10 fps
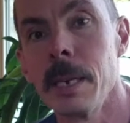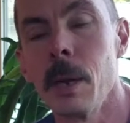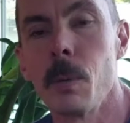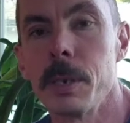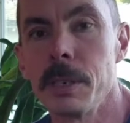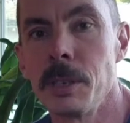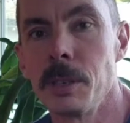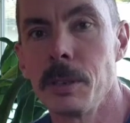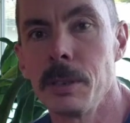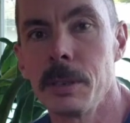I wanted to
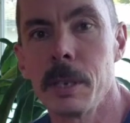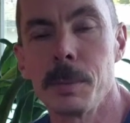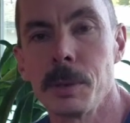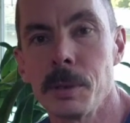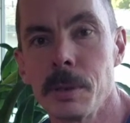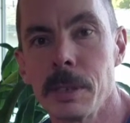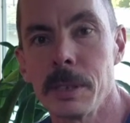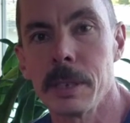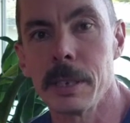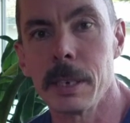show you a couple
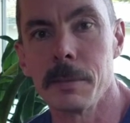tricks that